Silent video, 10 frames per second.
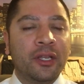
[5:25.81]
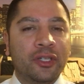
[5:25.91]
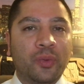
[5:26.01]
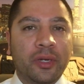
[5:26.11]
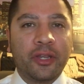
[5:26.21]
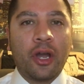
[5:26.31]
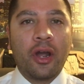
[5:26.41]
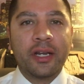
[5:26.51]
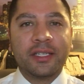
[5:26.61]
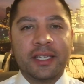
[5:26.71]
It's one of the
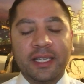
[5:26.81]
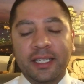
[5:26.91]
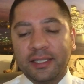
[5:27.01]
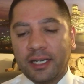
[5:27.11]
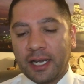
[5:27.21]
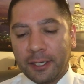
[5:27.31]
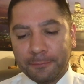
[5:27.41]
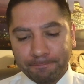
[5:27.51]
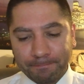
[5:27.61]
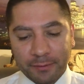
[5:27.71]
hardest things
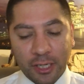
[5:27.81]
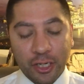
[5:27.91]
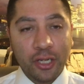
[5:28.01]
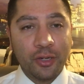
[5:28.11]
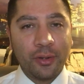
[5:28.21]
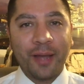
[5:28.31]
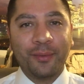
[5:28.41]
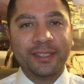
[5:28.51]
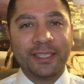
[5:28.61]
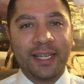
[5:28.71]
um, to do, I
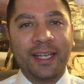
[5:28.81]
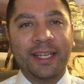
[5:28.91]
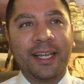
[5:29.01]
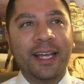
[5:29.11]
would say.